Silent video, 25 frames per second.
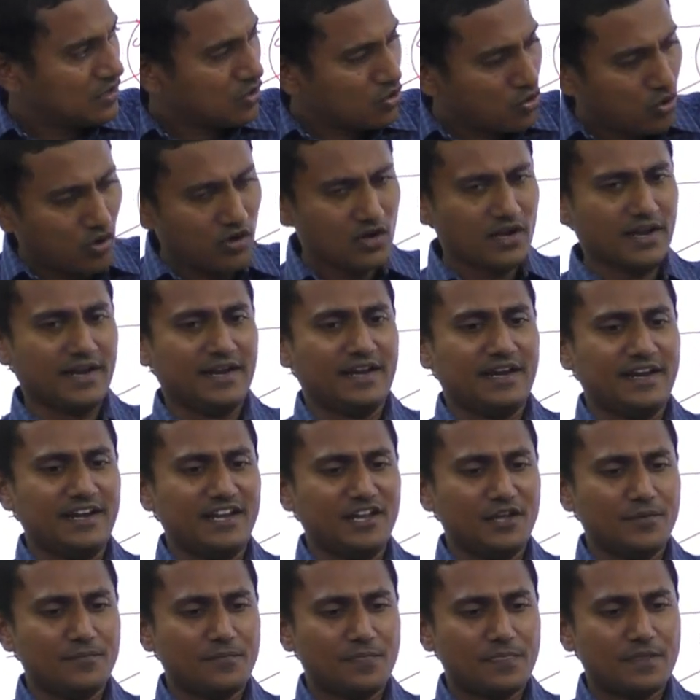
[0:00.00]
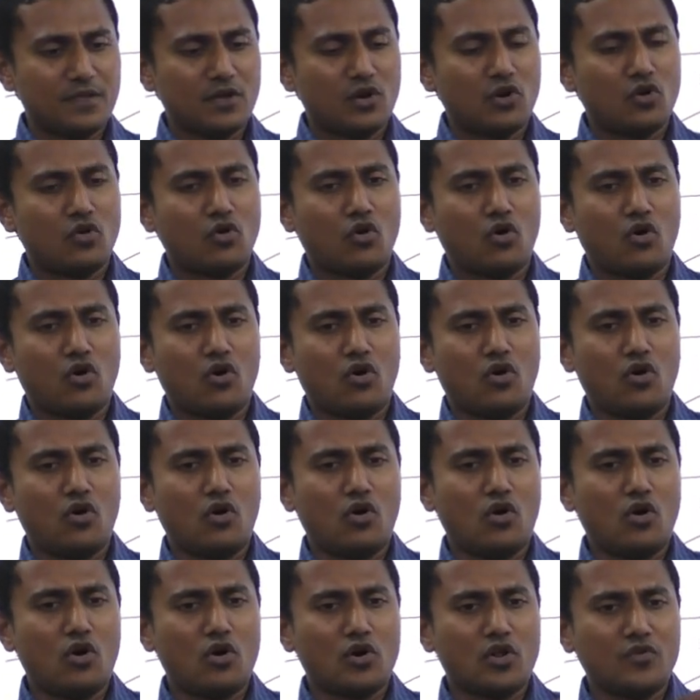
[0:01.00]
collide,
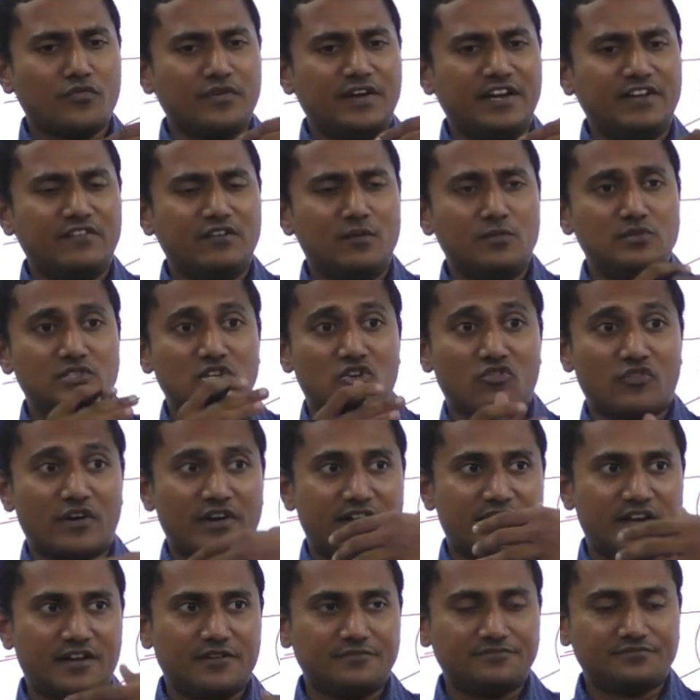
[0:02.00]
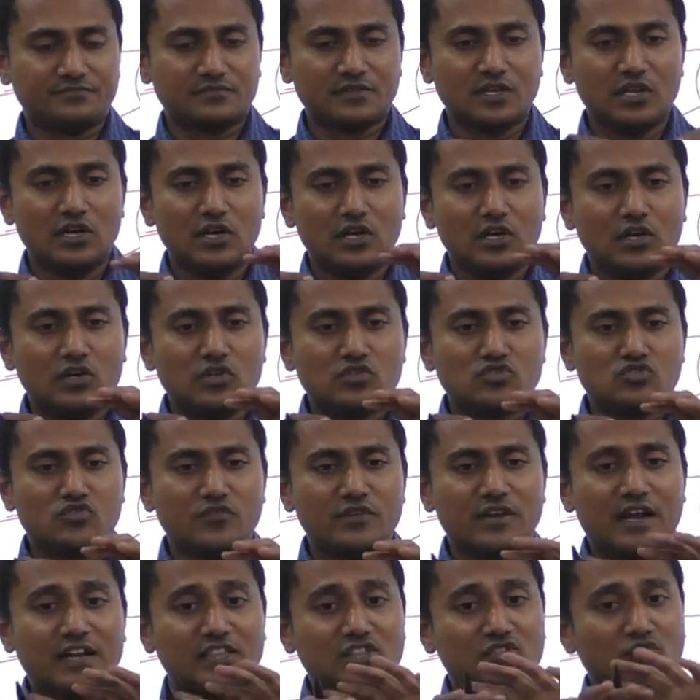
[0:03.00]
lot of heat will be generated. So
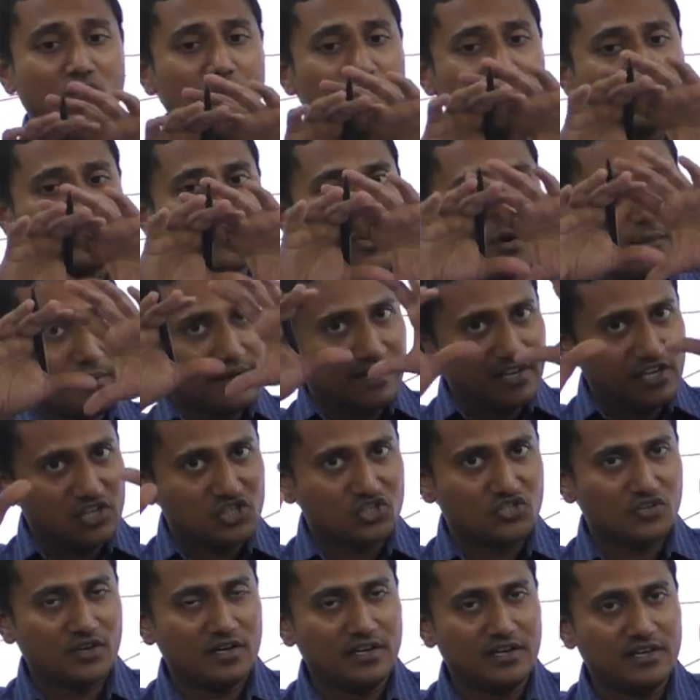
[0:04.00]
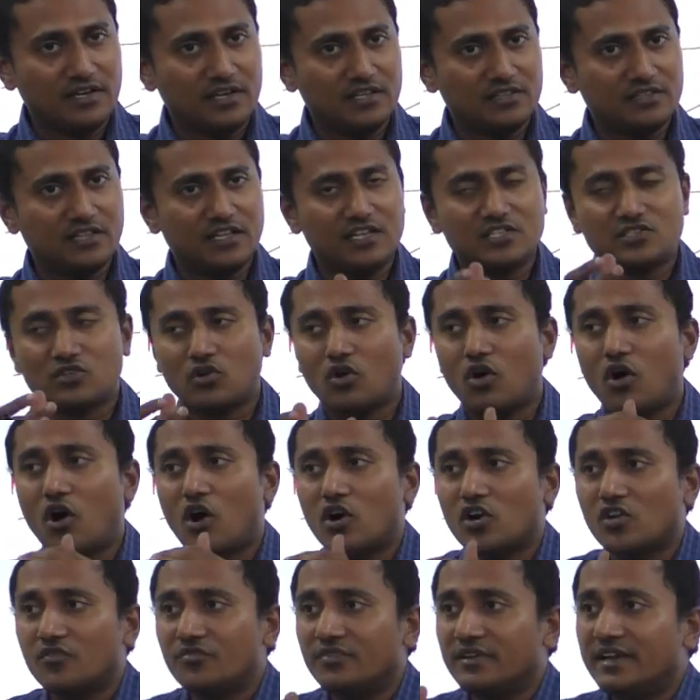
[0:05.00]
when Earth was formed initially, there is a
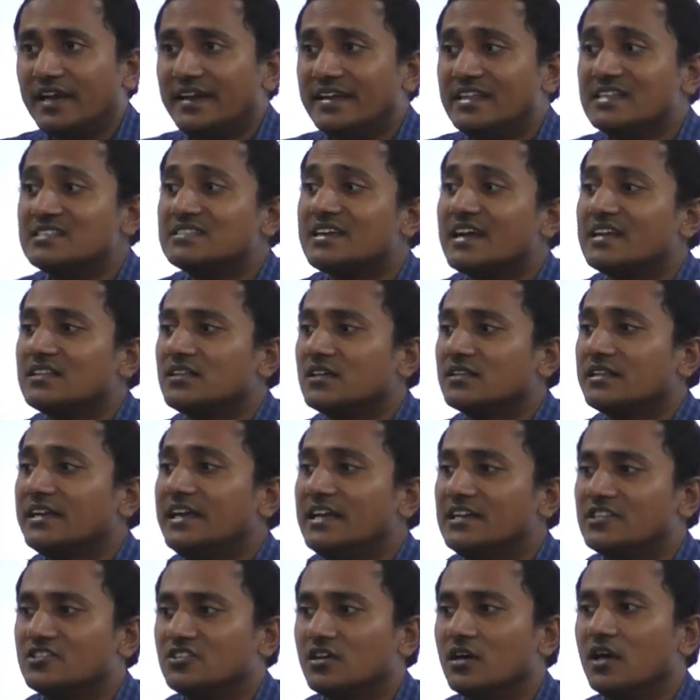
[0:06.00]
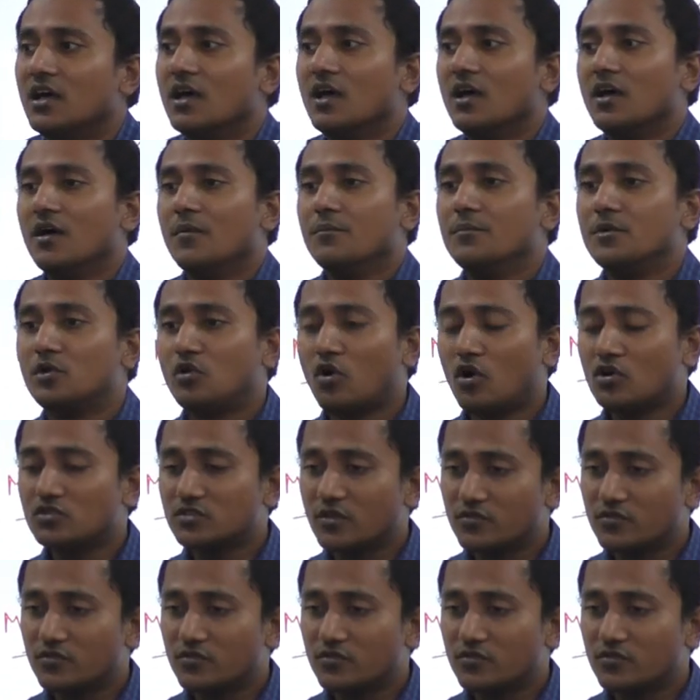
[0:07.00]
lot of heat inside the heat. Because